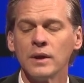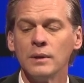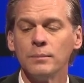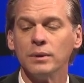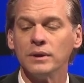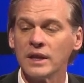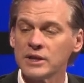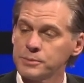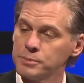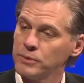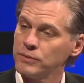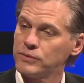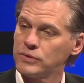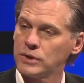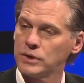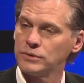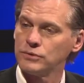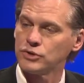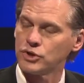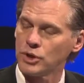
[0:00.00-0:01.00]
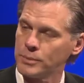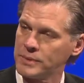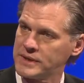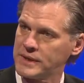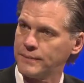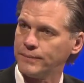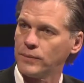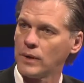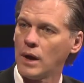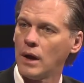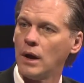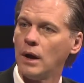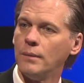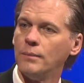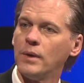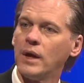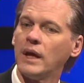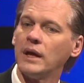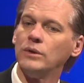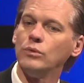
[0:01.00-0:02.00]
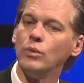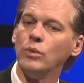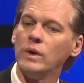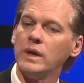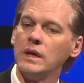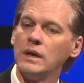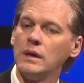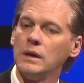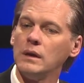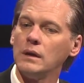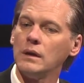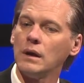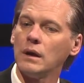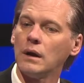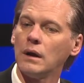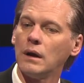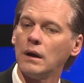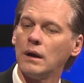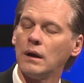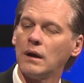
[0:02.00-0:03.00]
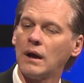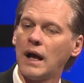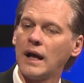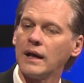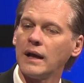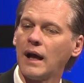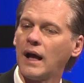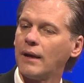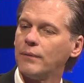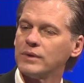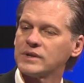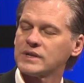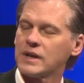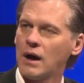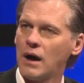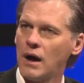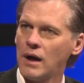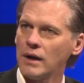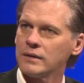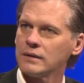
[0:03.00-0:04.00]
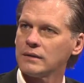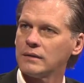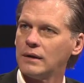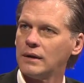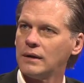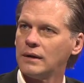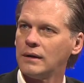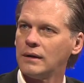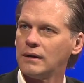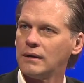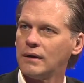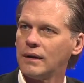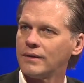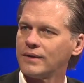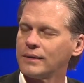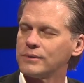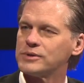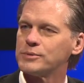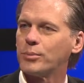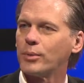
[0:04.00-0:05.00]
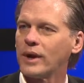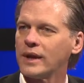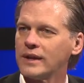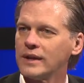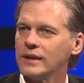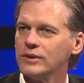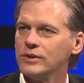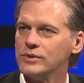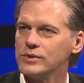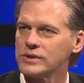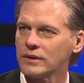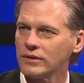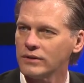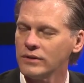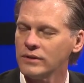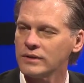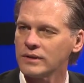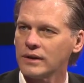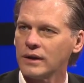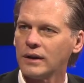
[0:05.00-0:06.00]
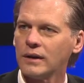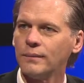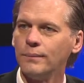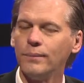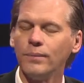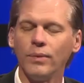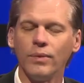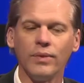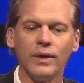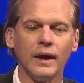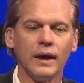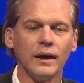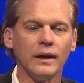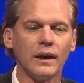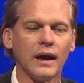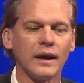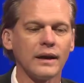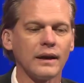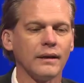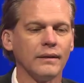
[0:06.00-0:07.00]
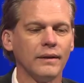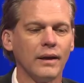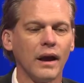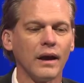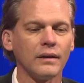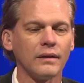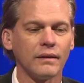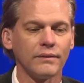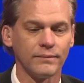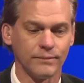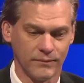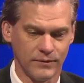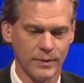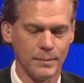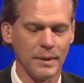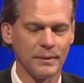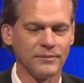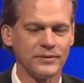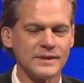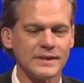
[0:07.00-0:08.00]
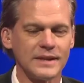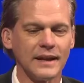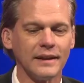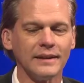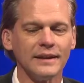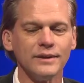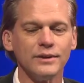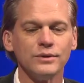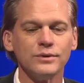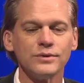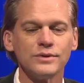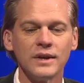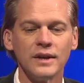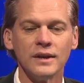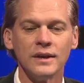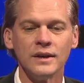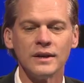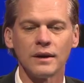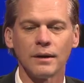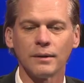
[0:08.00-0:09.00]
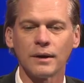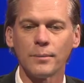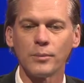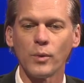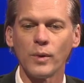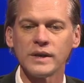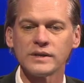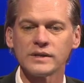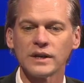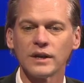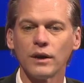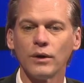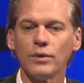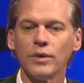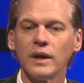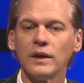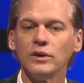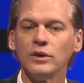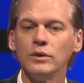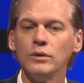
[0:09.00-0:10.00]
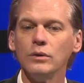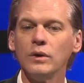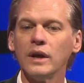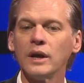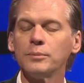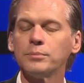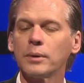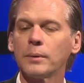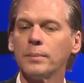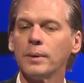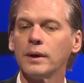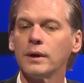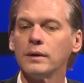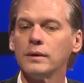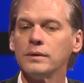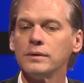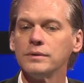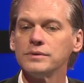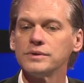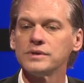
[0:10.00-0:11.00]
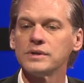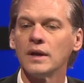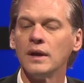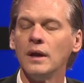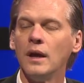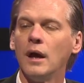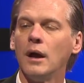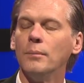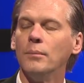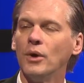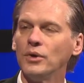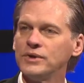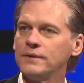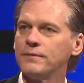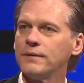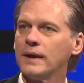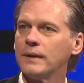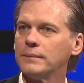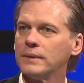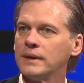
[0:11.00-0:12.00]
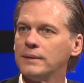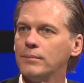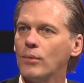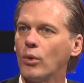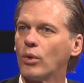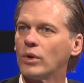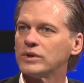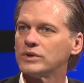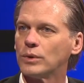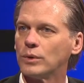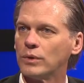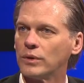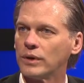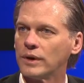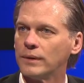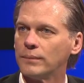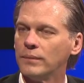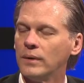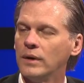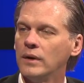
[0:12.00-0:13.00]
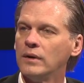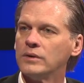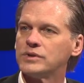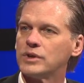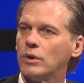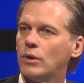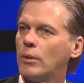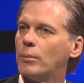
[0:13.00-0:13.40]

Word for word: But let's move to Germantown. Um, and we, uh, I, I was caught, uh, I think it was a breaking news alert um, that I got on the Memphis Daily News a couple weeks ago, that you had proposed a multifamily moratorium. So